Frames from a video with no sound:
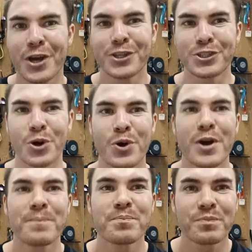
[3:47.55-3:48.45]
So
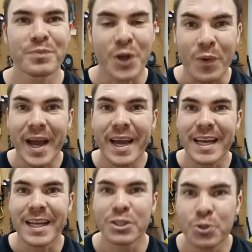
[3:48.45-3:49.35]
go ahead
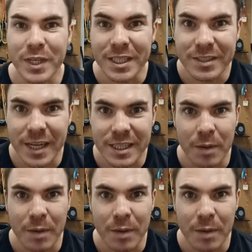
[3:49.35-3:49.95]
and do this test.